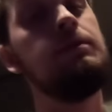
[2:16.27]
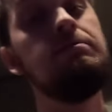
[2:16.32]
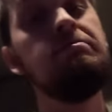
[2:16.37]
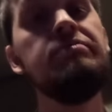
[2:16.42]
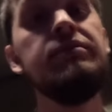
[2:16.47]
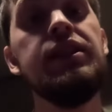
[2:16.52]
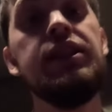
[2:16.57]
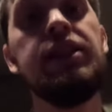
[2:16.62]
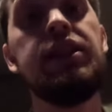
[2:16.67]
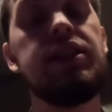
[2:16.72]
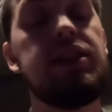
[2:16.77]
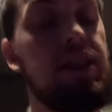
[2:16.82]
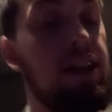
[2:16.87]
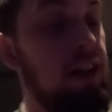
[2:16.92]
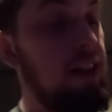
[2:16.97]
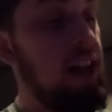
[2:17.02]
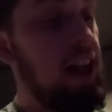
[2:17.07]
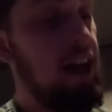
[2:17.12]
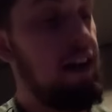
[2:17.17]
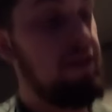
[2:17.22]
It's
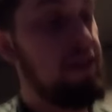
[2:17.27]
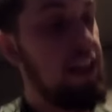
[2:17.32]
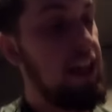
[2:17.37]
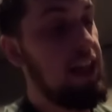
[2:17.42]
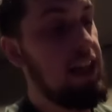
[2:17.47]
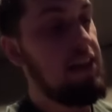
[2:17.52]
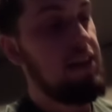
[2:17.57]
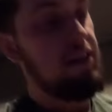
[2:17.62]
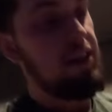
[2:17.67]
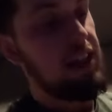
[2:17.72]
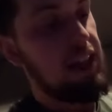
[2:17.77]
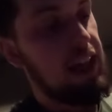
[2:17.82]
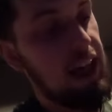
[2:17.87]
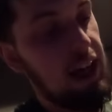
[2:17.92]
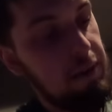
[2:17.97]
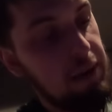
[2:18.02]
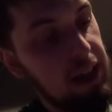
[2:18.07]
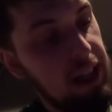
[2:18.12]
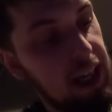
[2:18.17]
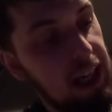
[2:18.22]
currently half ten, I'm going to get
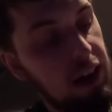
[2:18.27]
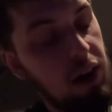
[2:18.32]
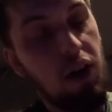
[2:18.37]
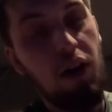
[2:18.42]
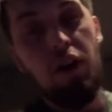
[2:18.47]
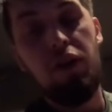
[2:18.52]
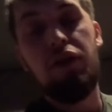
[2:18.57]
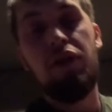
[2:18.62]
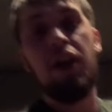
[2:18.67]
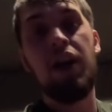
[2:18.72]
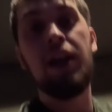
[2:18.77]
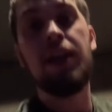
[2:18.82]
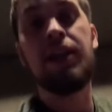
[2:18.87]
a wee nine off.